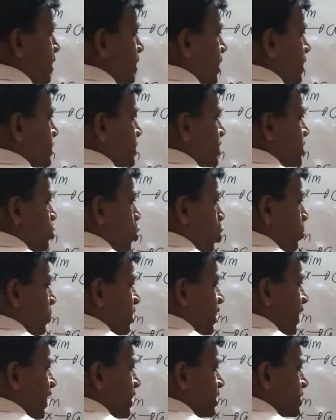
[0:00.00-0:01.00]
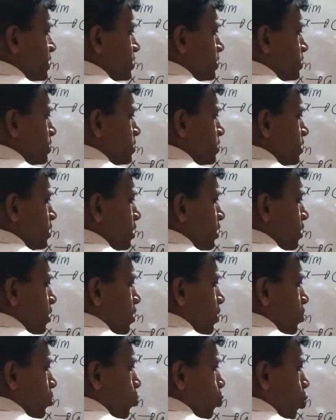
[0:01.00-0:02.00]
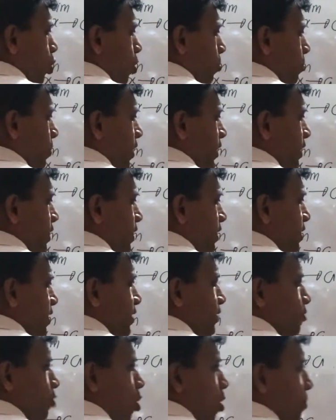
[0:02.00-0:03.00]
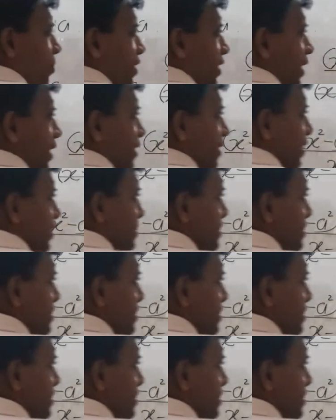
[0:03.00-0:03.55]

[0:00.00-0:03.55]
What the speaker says: this denominator? Common denominator I write